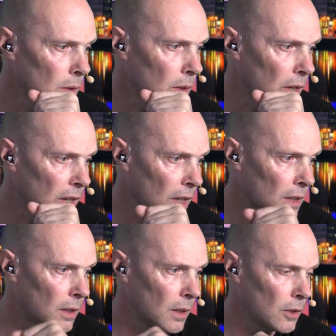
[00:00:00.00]
I
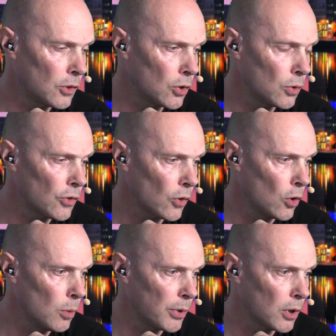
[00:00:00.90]
can choose
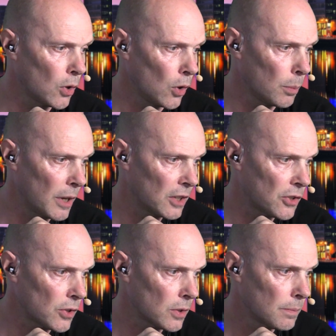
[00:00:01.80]
Open Call
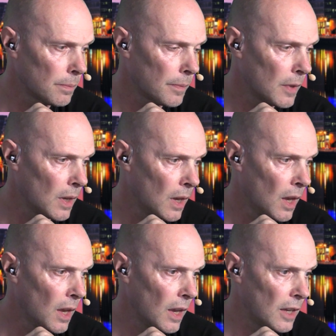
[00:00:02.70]
Manager.
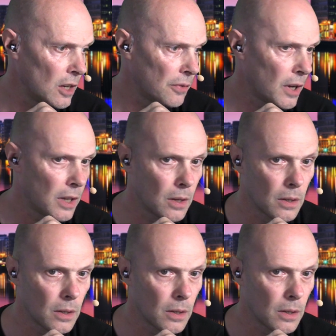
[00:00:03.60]
And if I